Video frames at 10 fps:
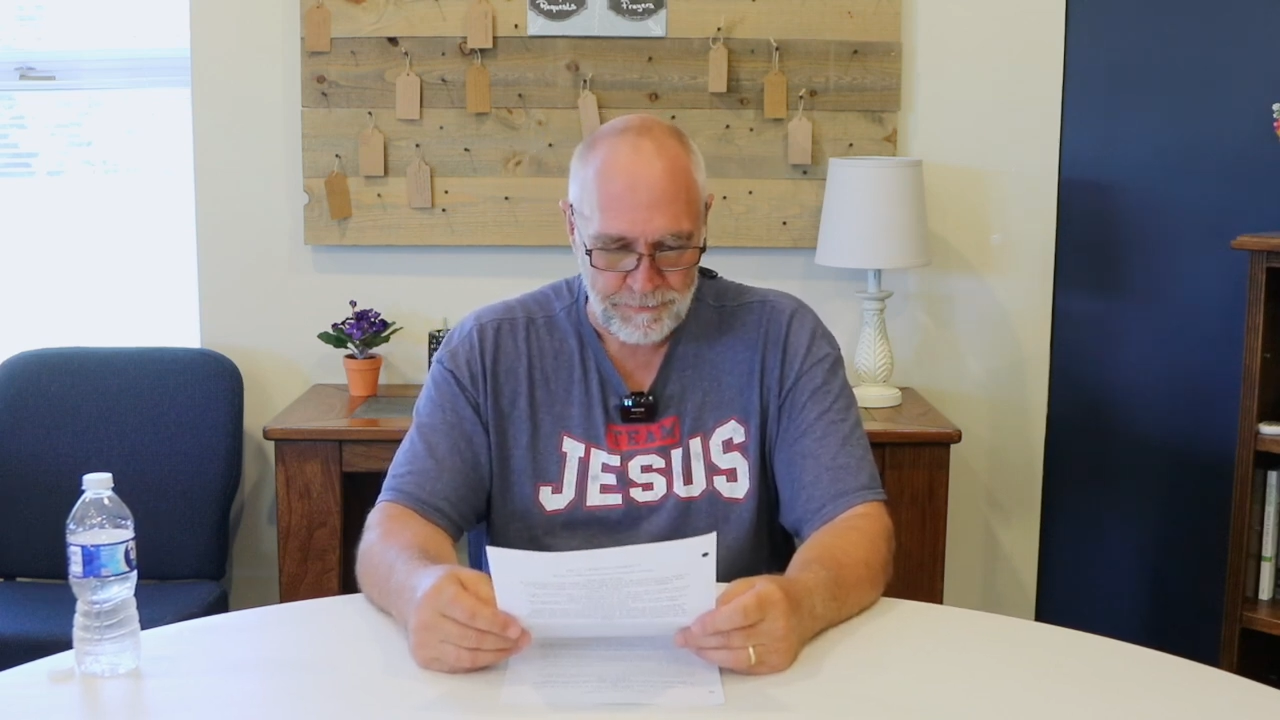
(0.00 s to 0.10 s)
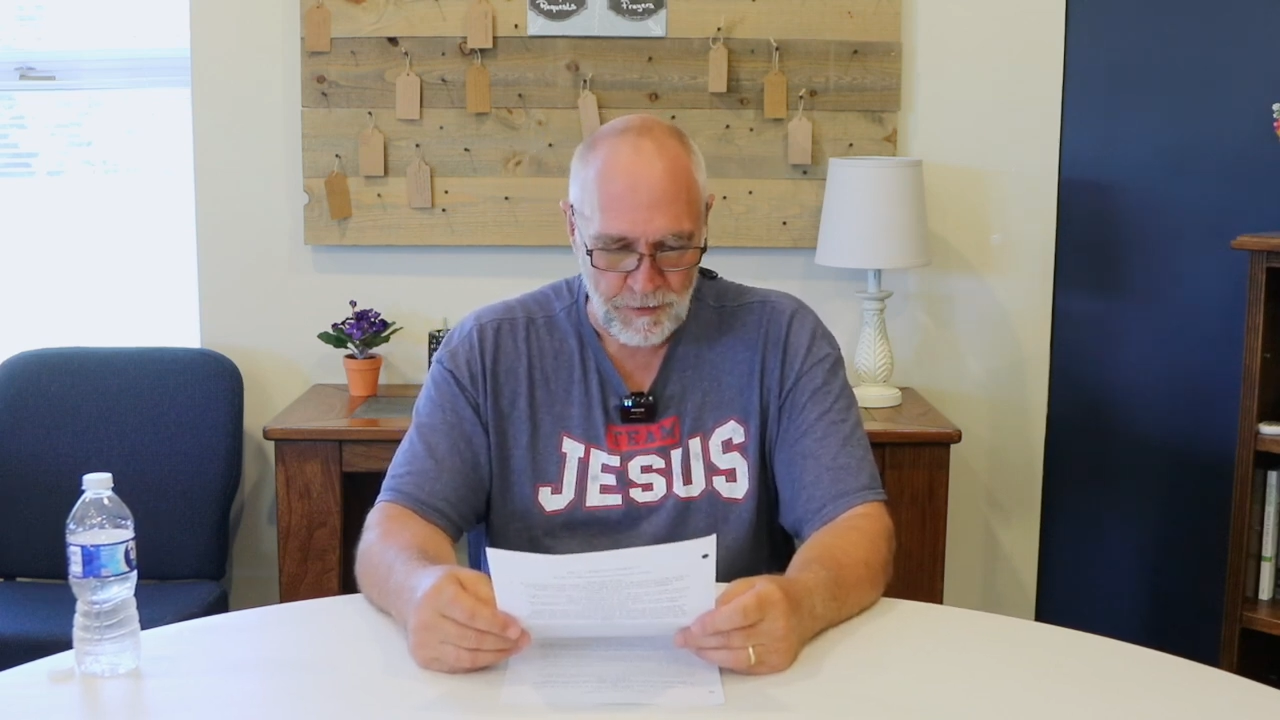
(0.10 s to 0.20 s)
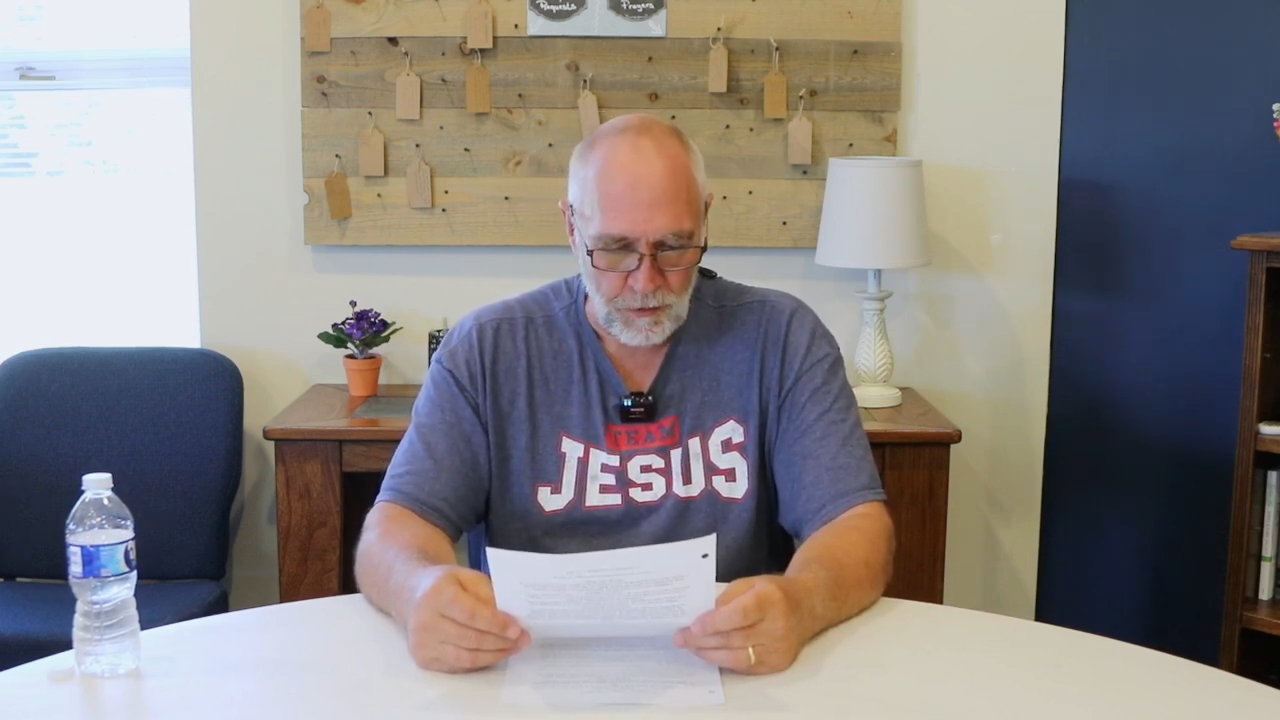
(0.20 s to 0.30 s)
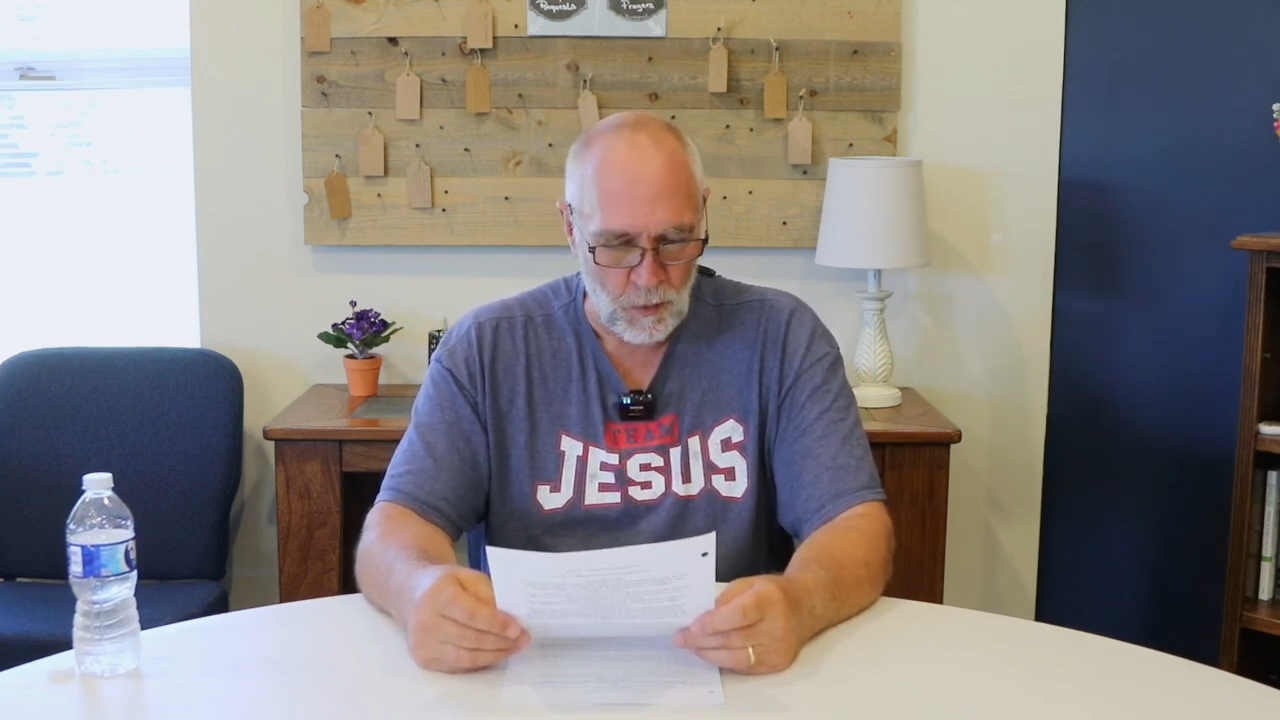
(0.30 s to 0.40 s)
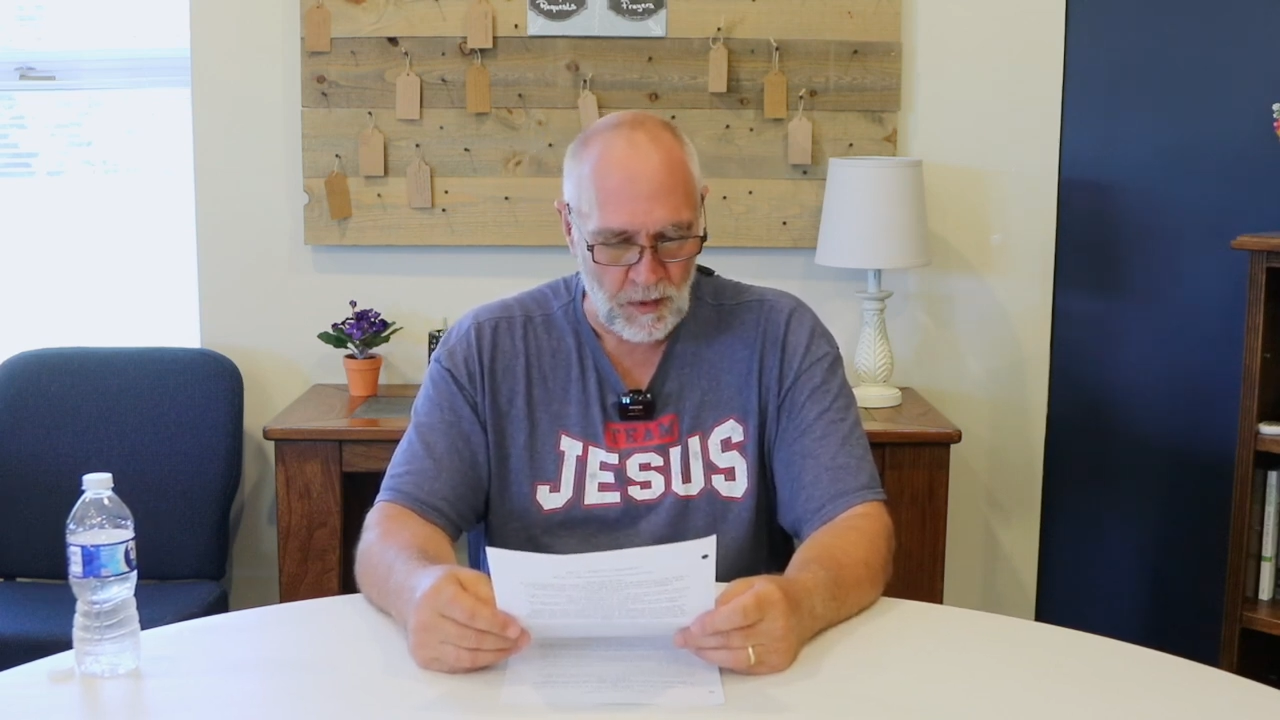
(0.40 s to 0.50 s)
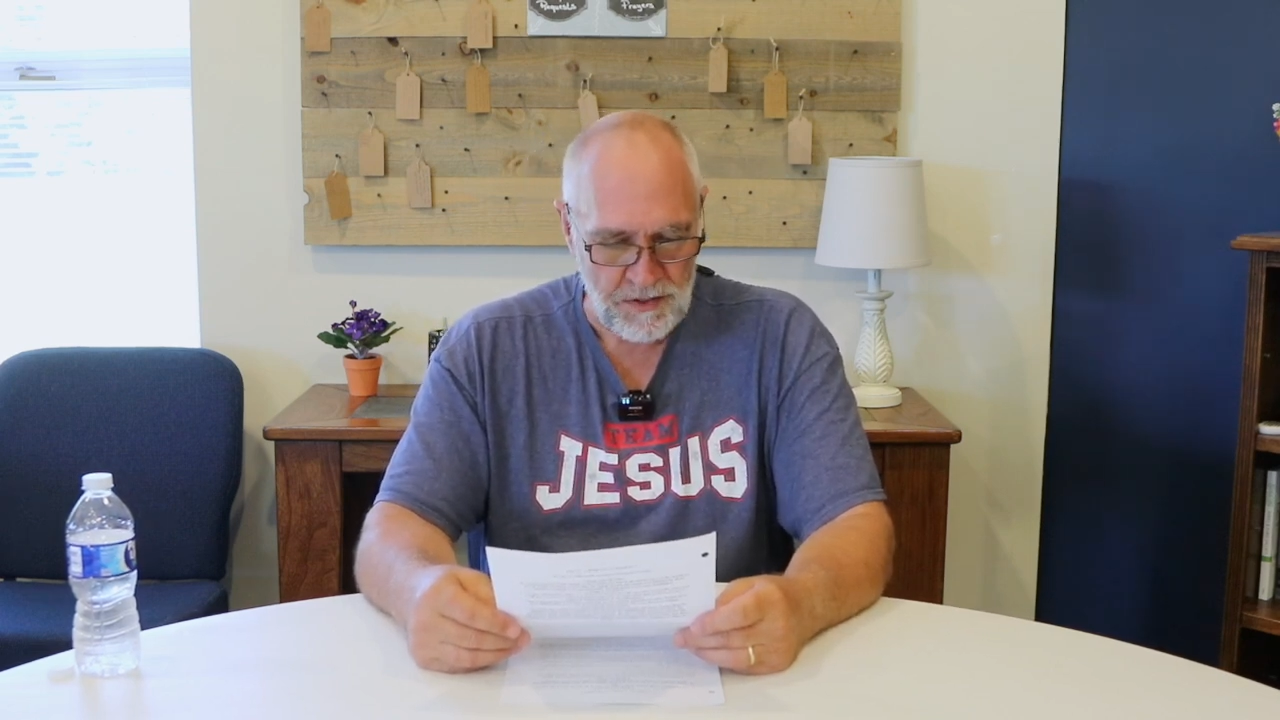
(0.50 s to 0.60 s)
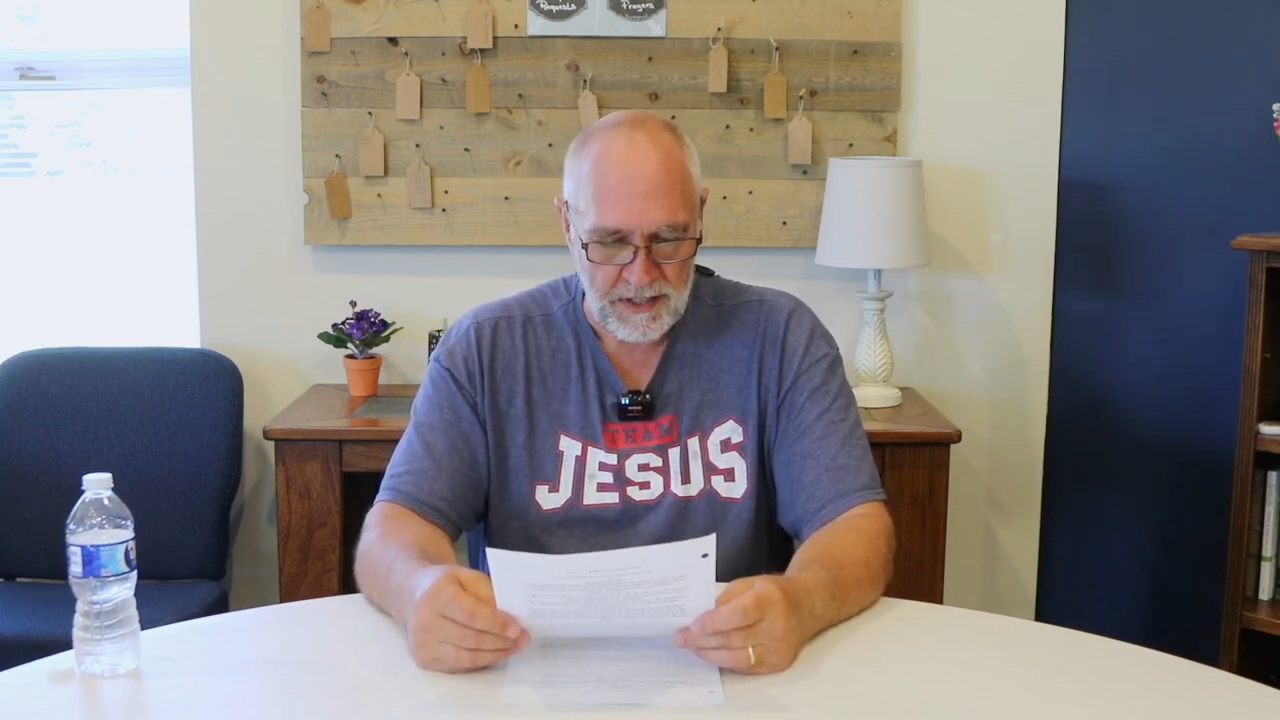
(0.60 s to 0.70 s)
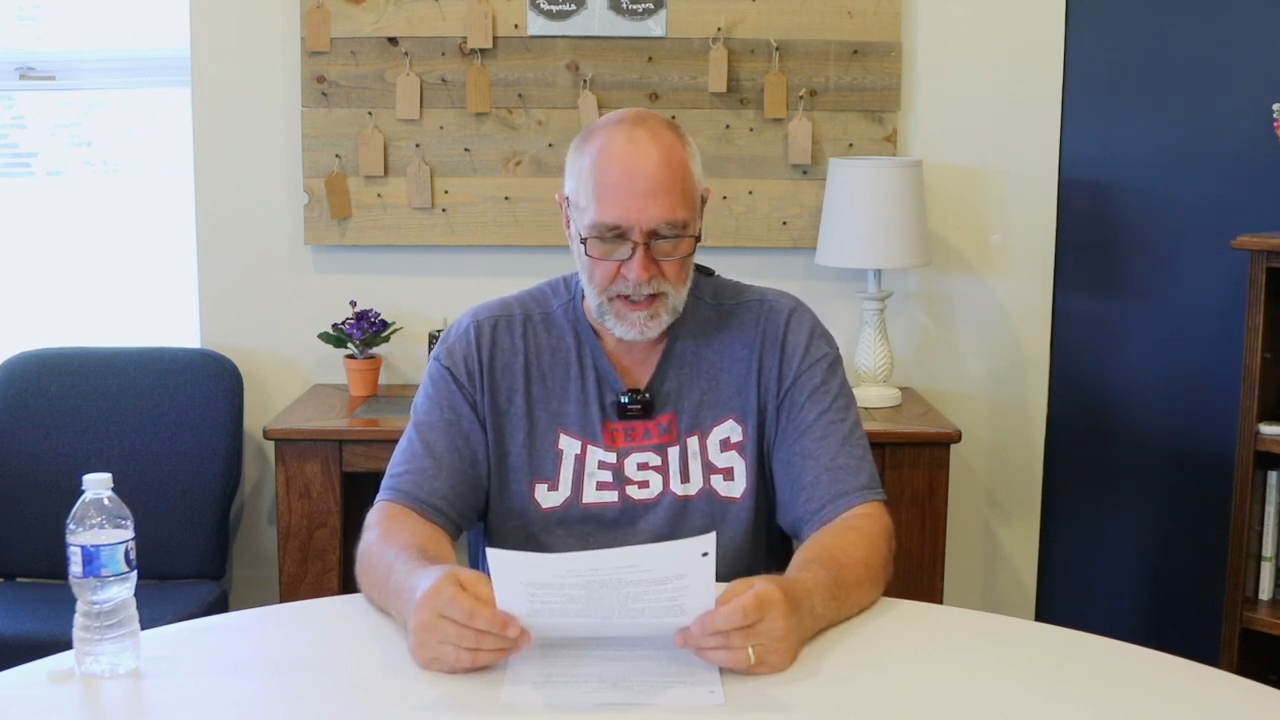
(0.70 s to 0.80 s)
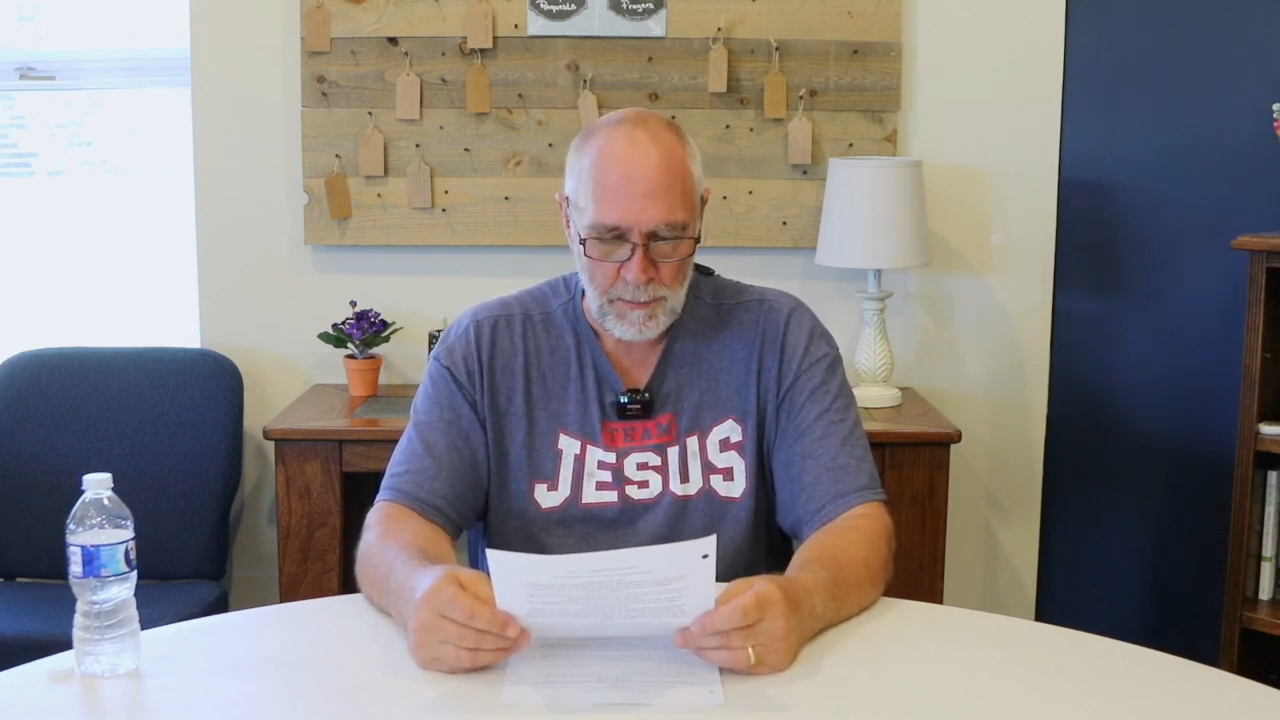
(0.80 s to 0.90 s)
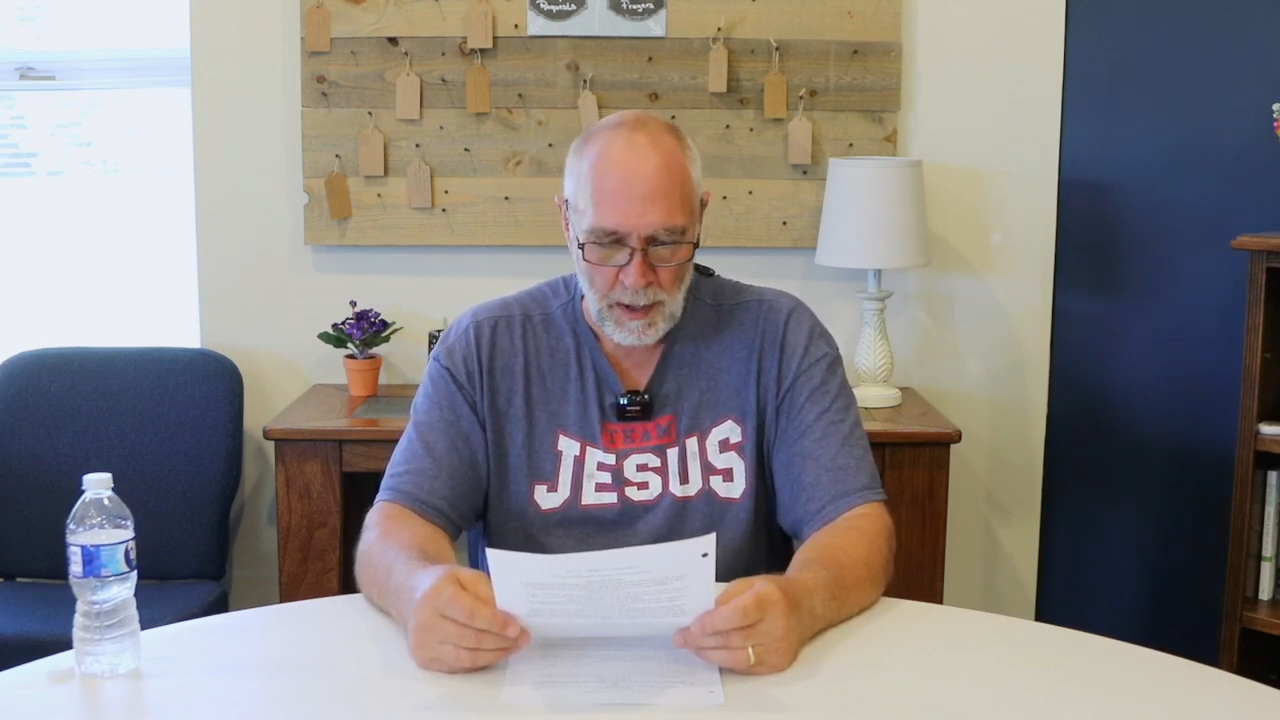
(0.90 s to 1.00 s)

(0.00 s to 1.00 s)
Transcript: Thorns had come